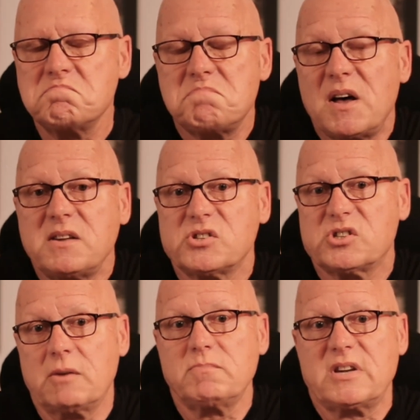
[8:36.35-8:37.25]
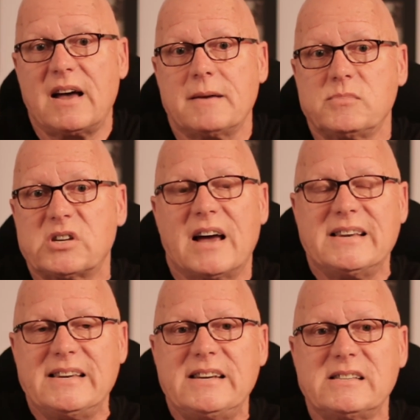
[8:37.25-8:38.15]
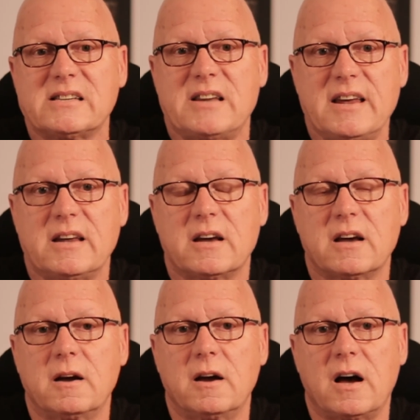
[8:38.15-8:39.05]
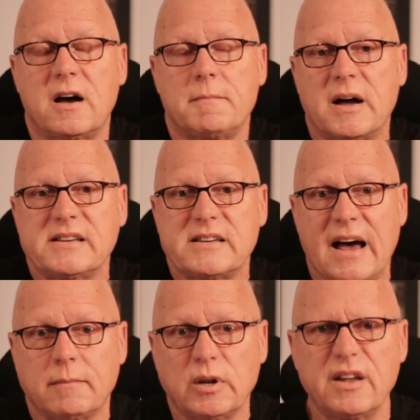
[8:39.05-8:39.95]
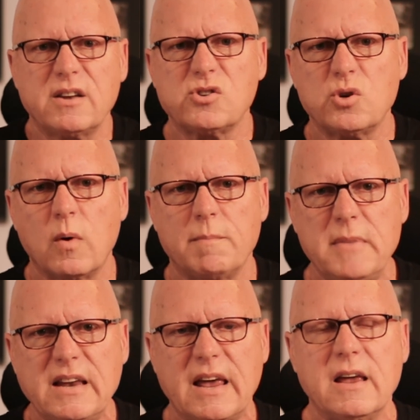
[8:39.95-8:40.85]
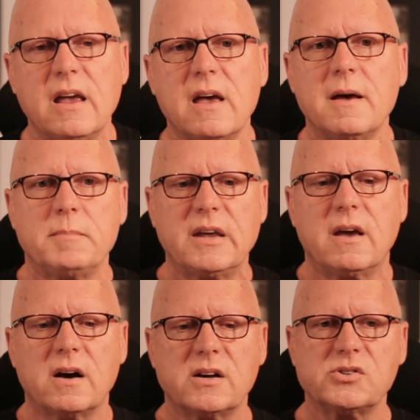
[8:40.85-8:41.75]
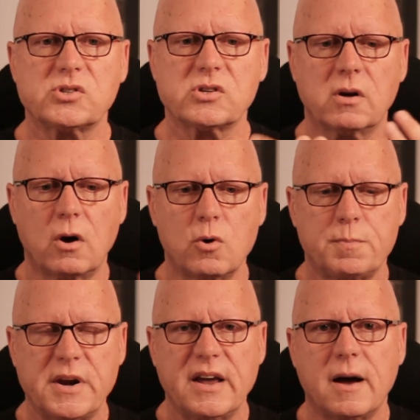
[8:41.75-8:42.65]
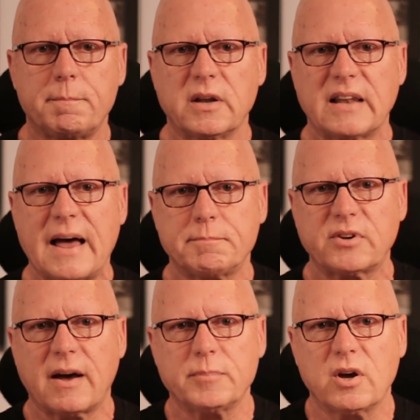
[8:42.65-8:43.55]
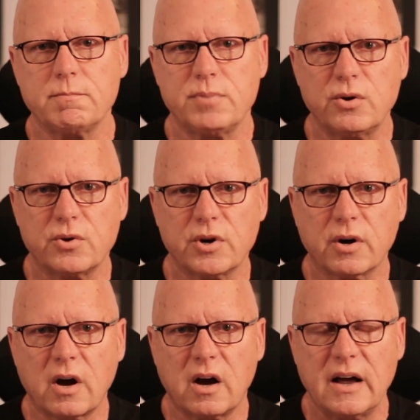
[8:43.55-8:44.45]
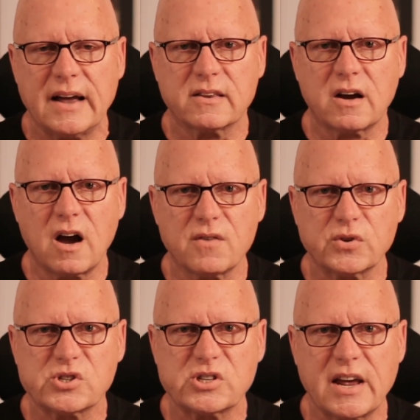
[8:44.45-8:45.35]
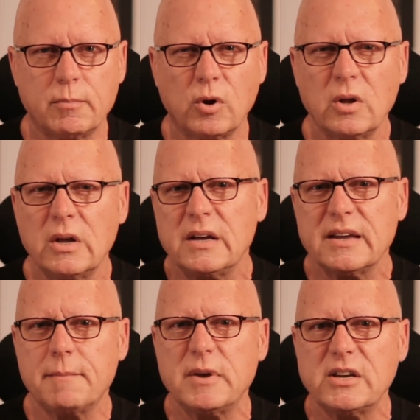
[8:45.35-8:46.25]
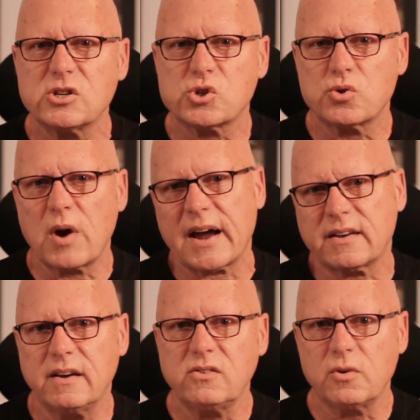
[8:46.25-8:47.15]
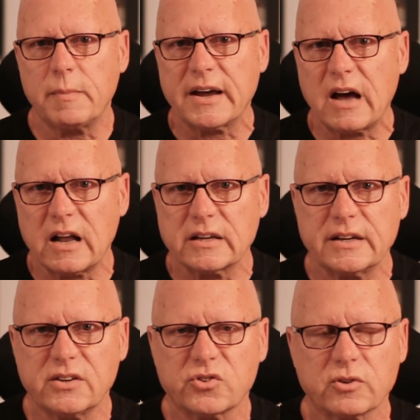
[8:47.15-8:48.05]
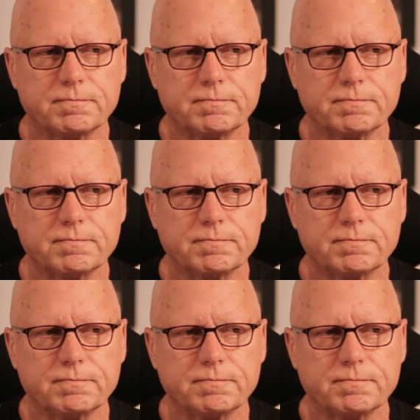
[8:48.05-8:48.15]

But sometimes I need to take uh, my tablet to a meeting because opening up a laptop computer at the conference table can be distracting to my colleagues.